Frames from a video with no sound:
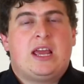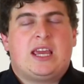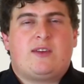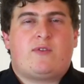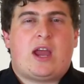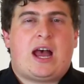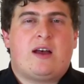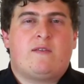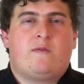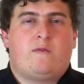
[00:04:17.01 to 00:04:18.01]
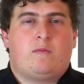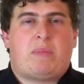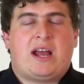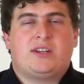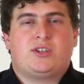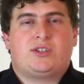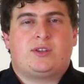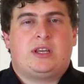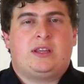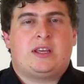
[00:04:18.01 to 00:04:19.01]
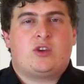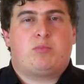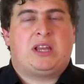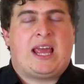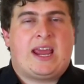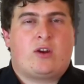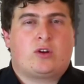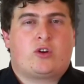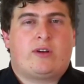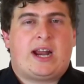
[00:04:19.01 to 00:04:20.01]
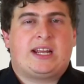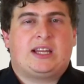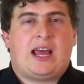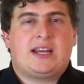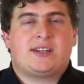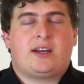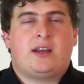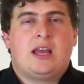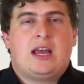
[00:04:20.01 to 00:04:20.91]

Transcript: If you have pages that you plan on creating later,